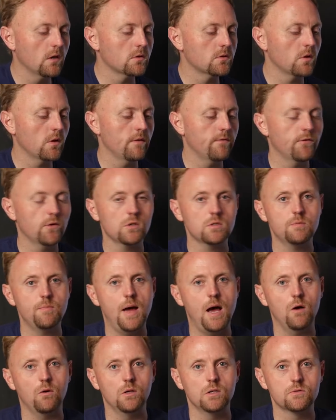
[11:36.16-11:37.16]
So the first
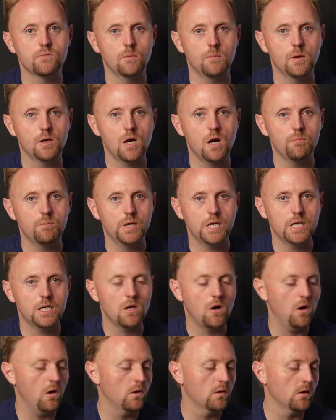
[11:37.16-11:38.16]
mount is from a company
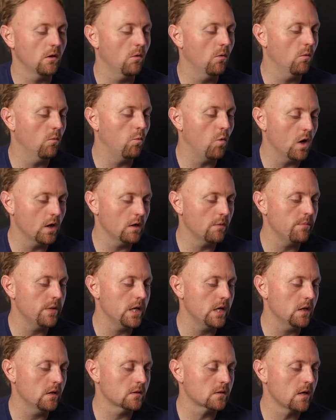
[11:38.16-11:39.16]
called
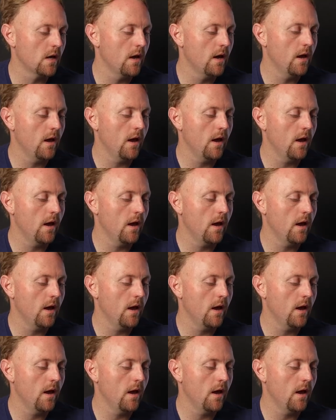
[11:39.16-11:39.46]
Wannabes,